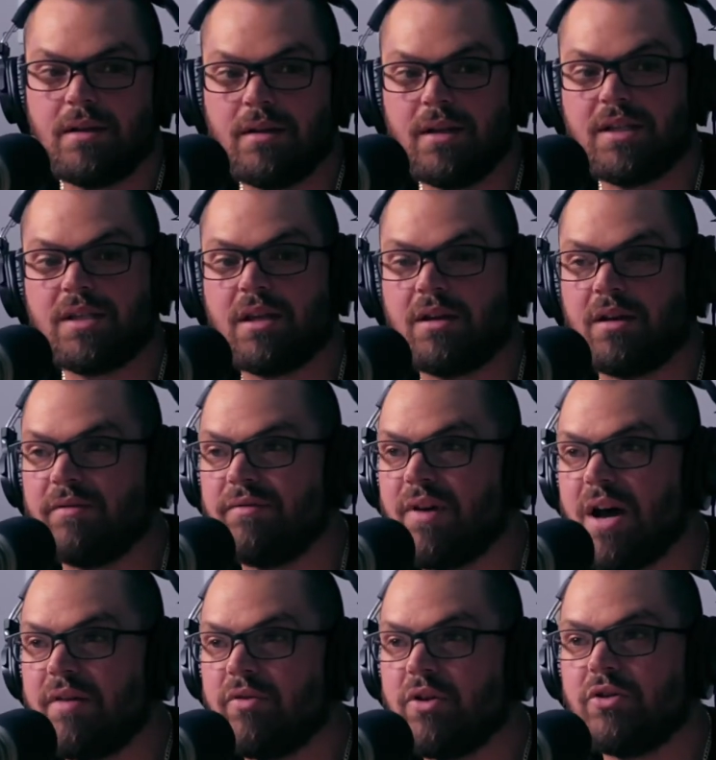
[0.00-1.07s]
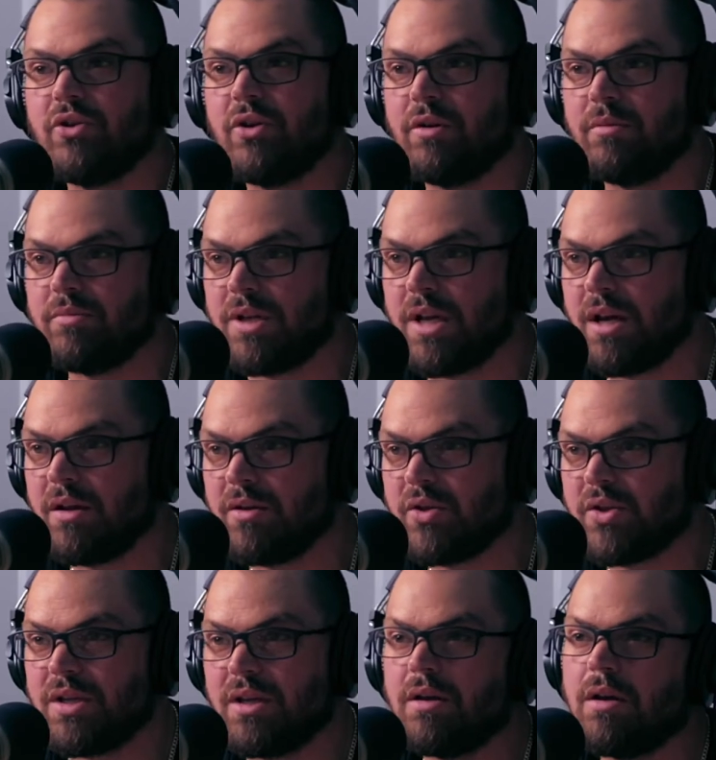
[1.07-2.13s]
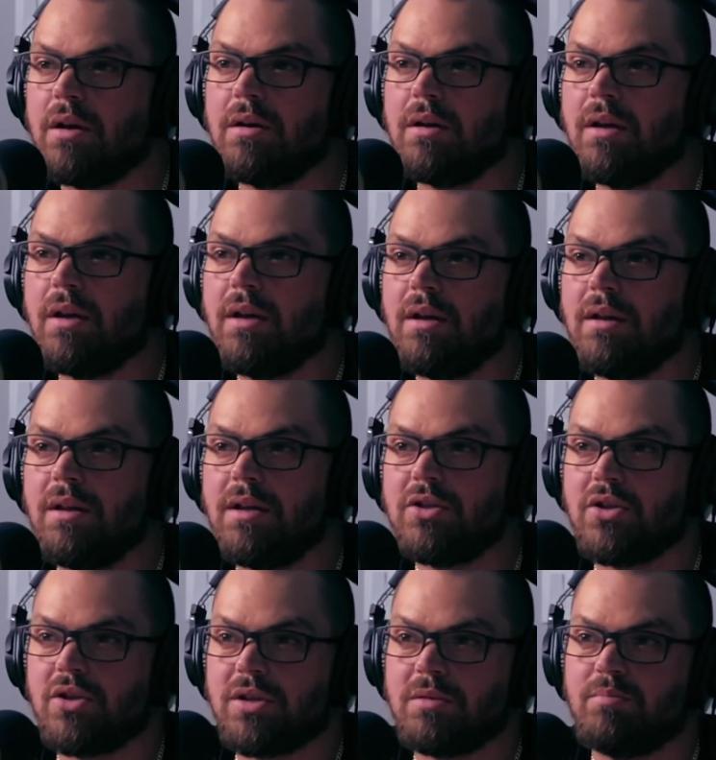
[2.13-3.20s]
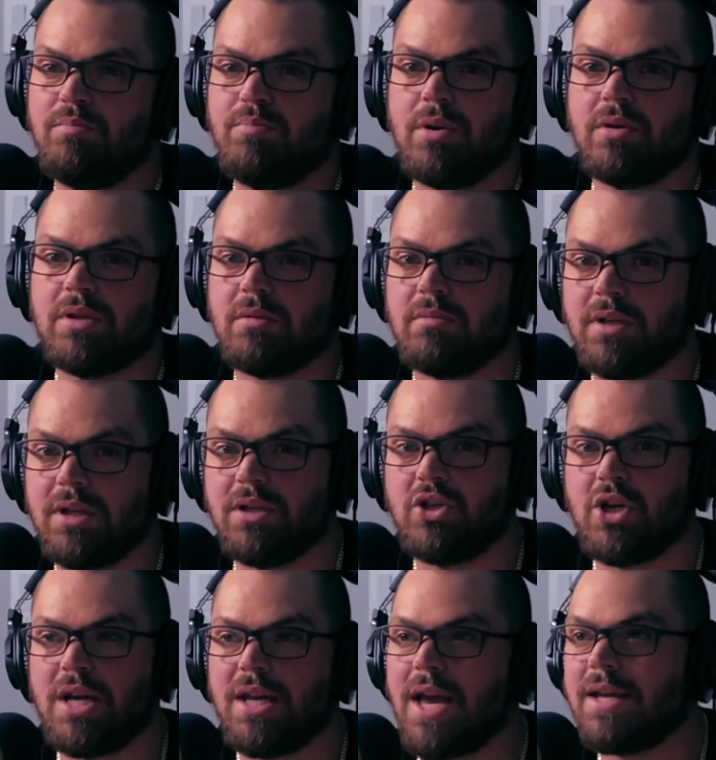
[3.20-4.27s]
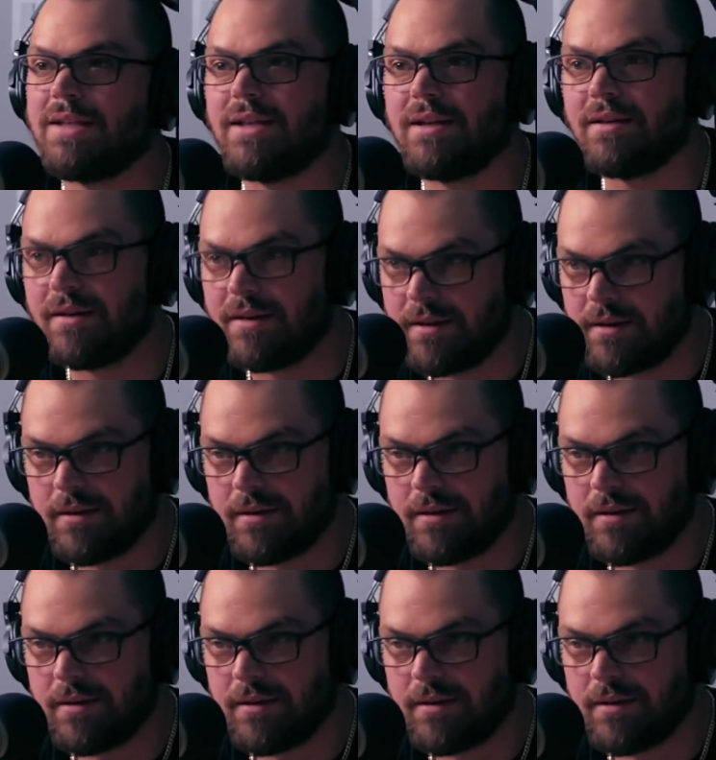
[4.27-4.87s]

let's think on 5-year terms now. Let's just build something gigantic.